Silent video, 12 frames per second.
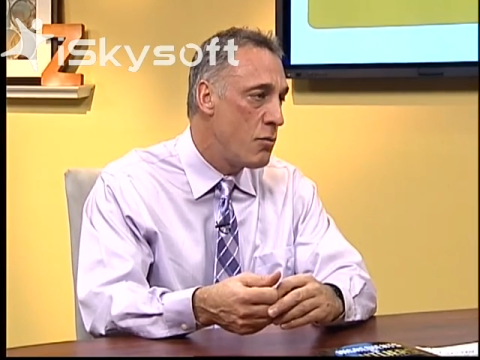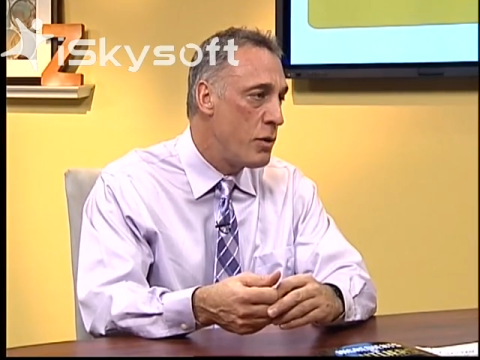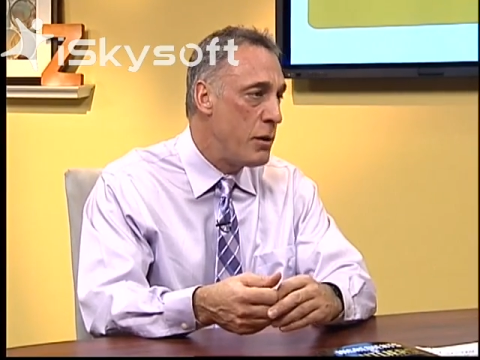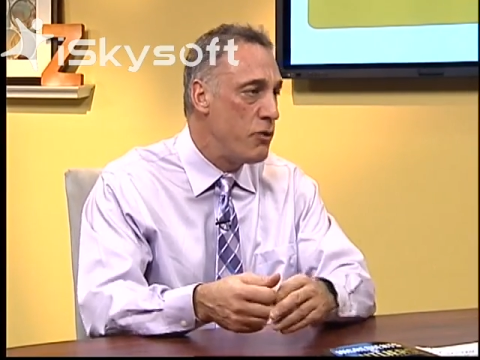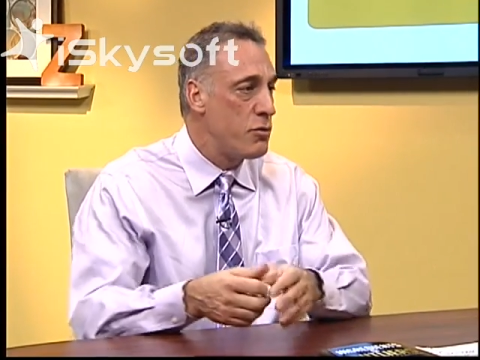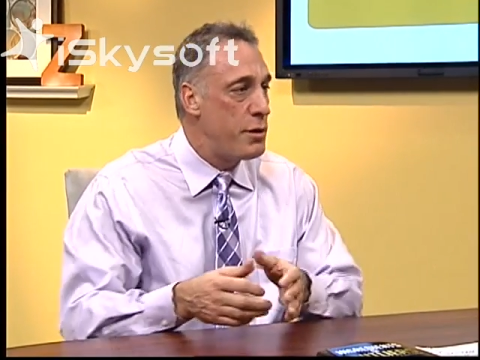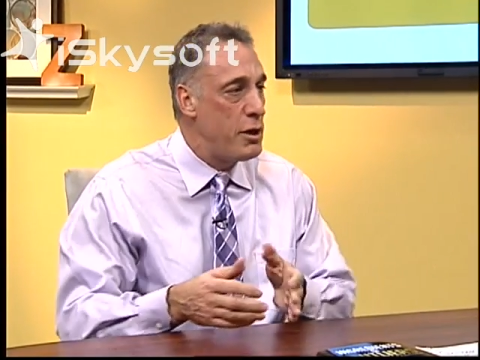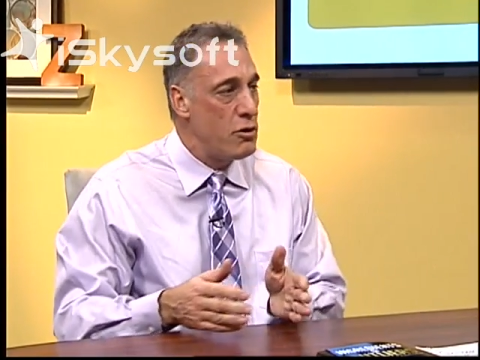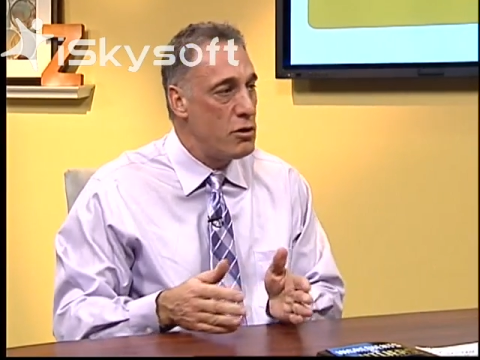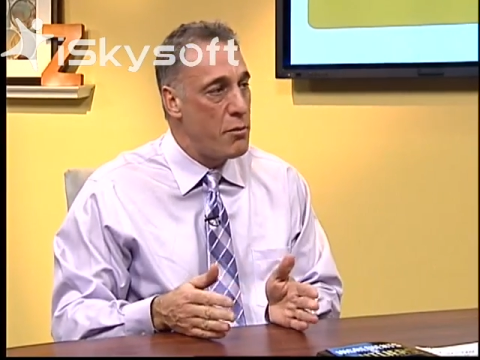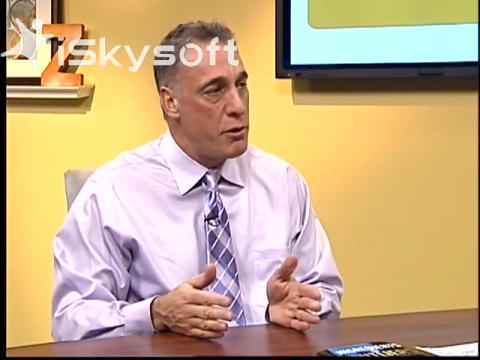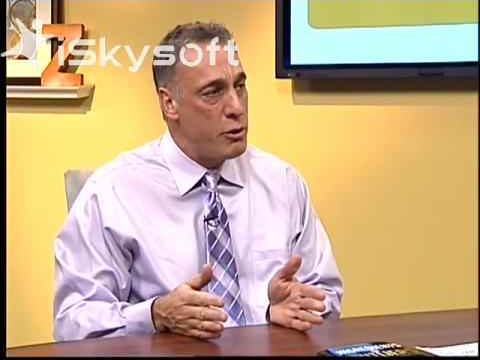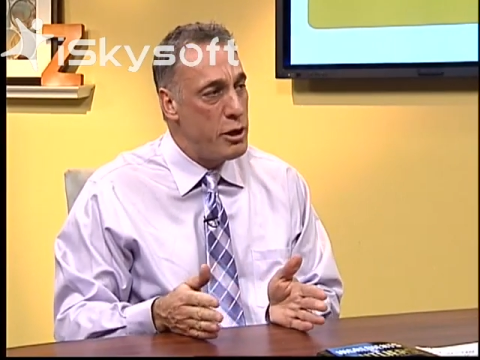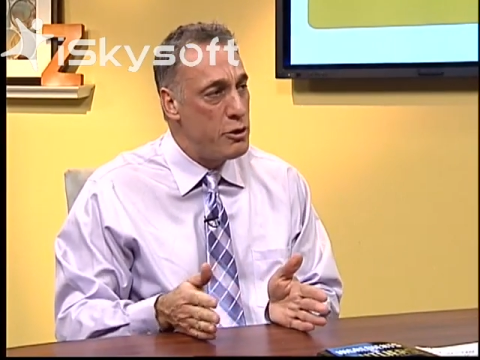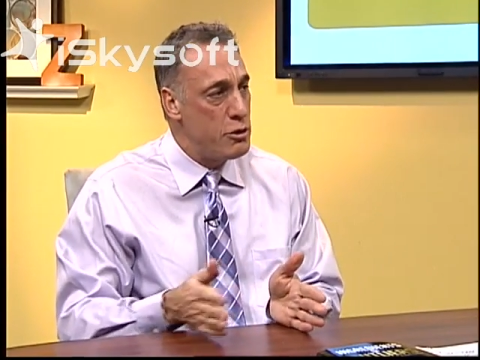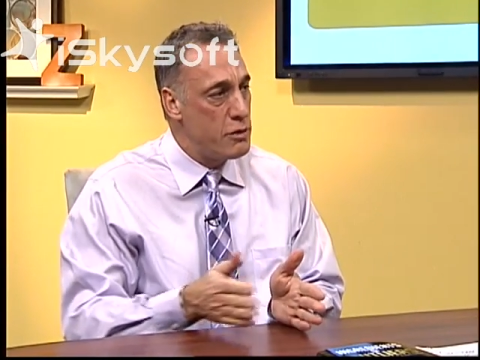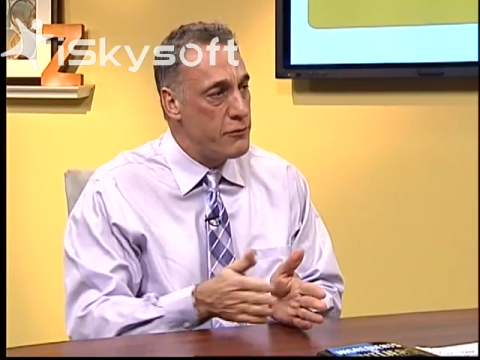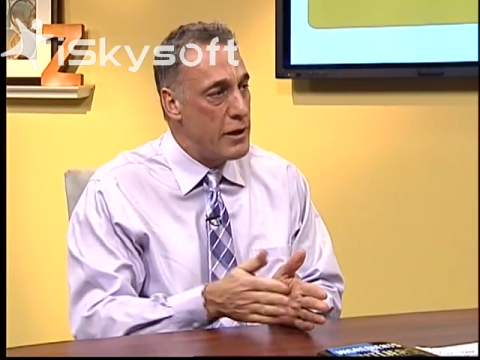When he was a POW, he
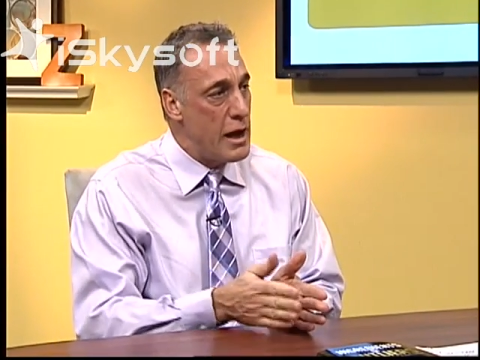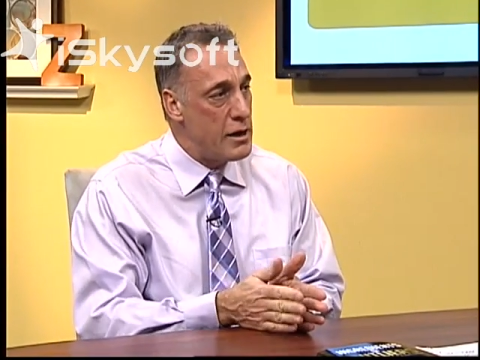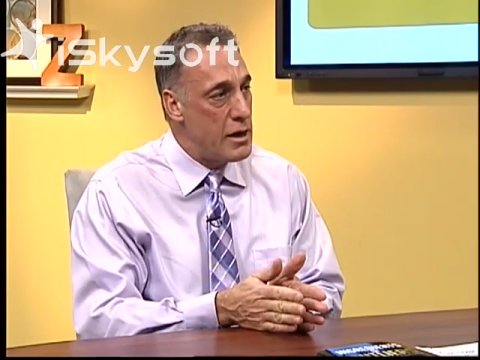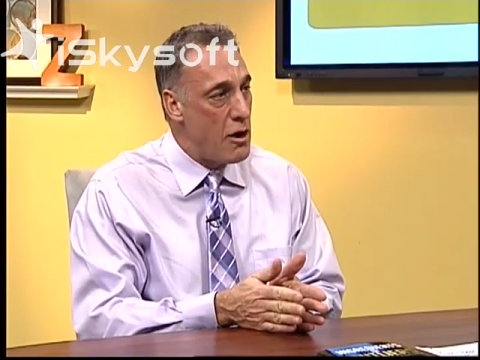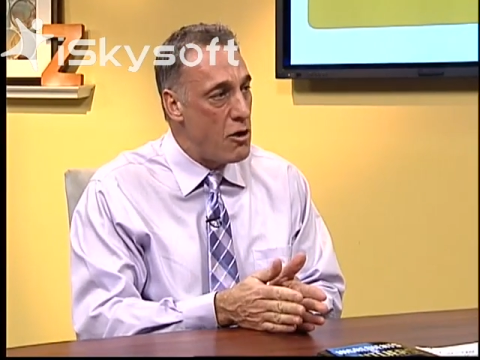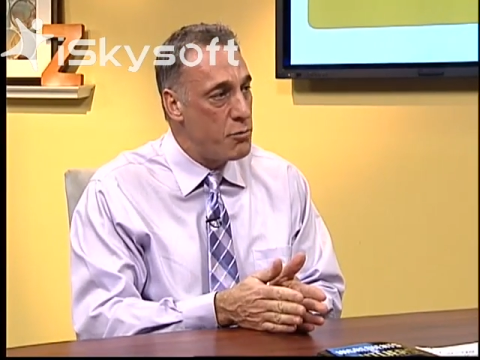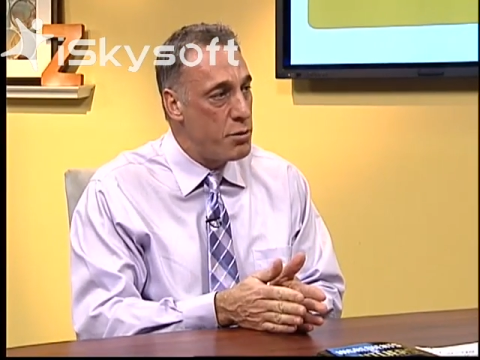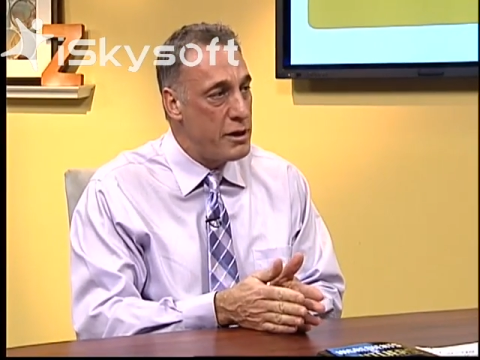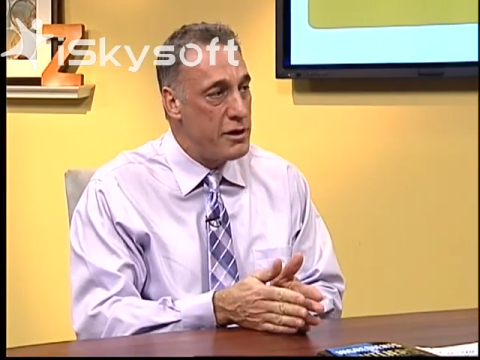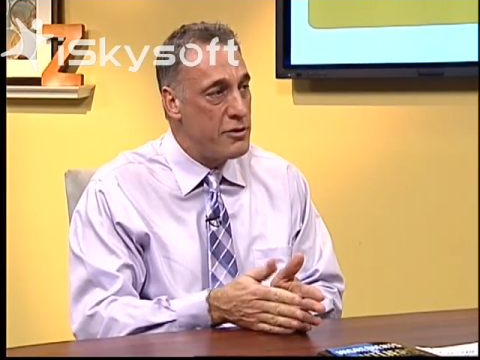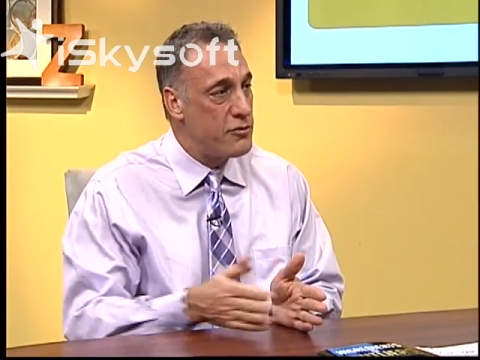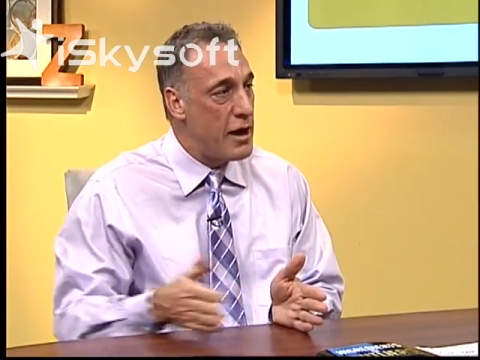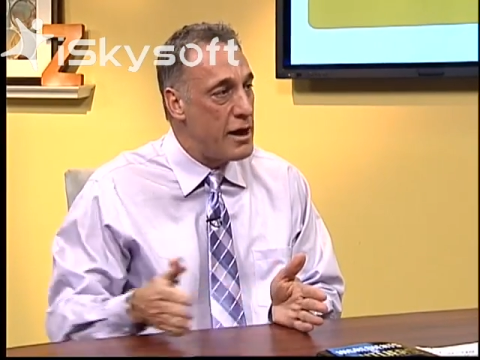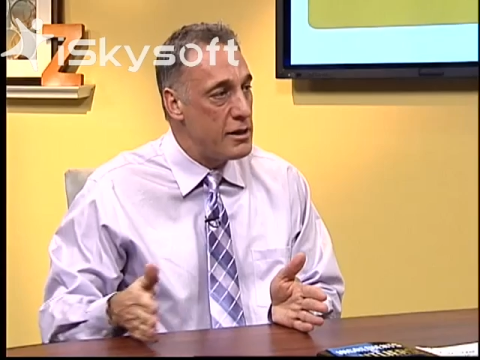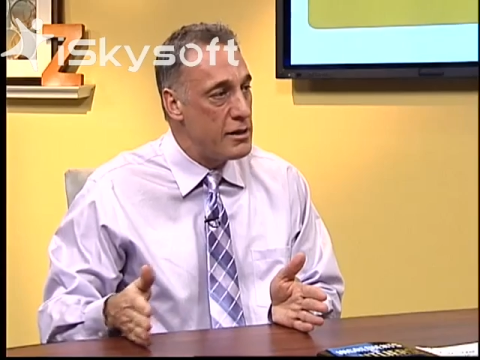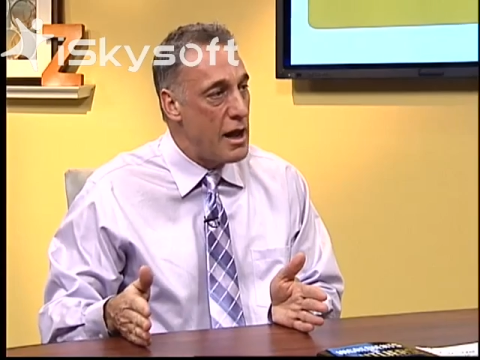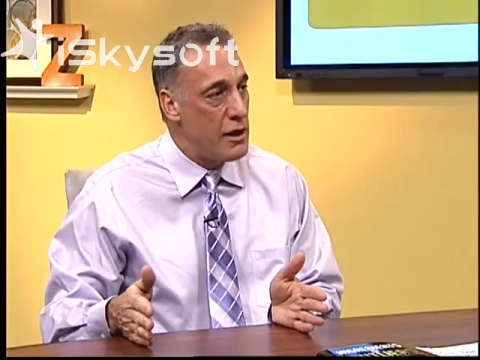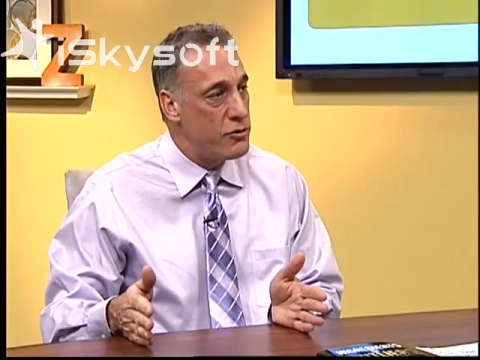could have gotten out, but he
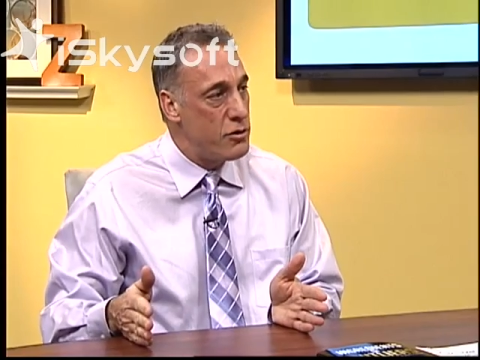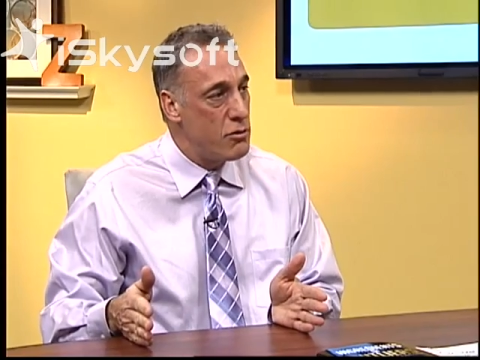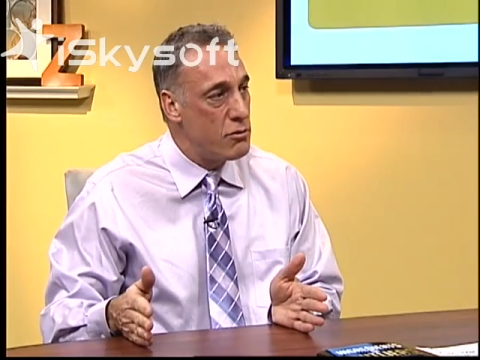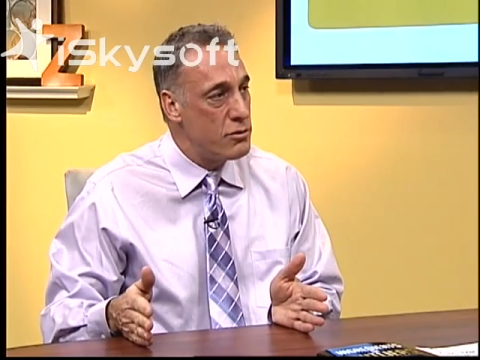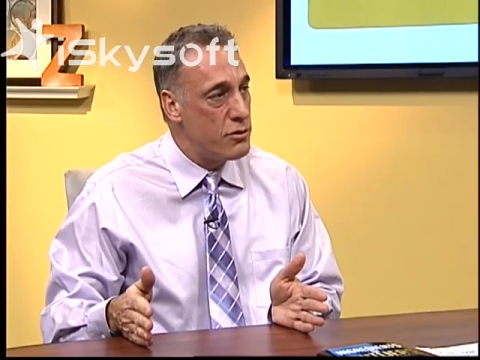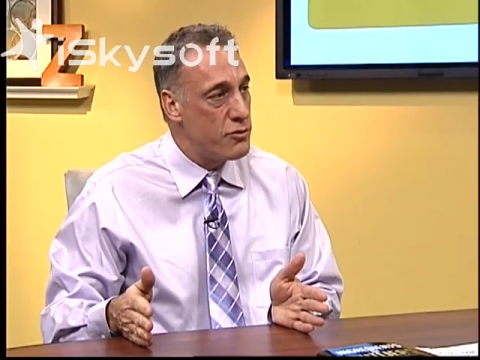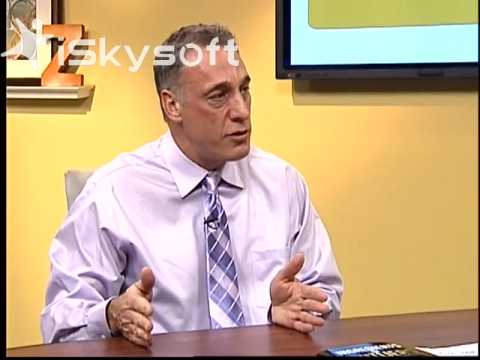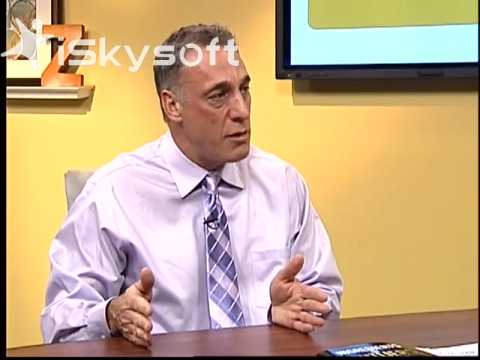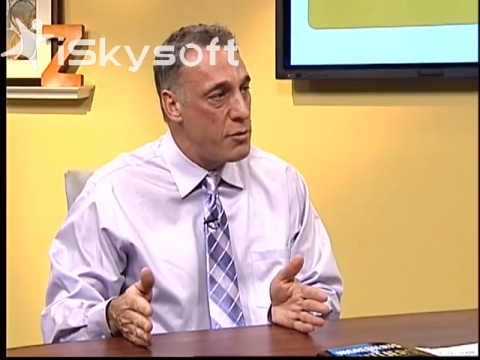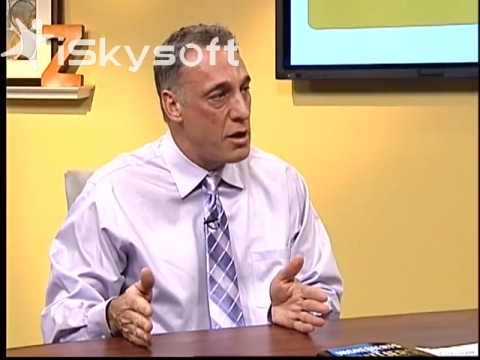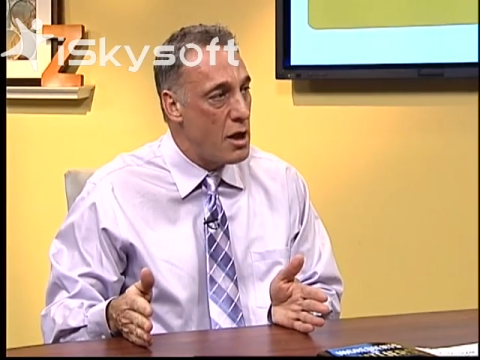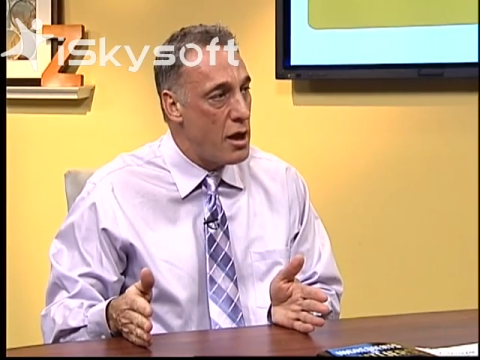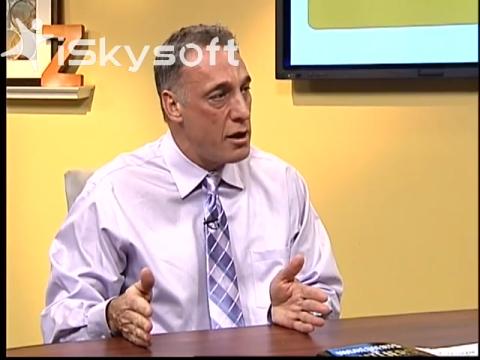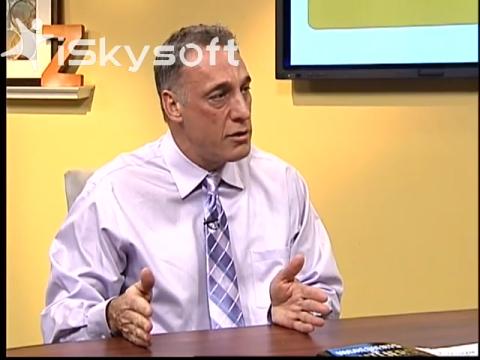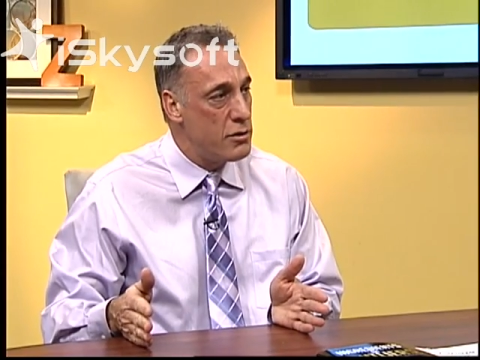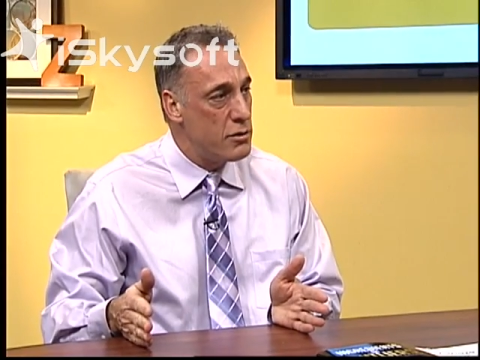decided not to stay behind,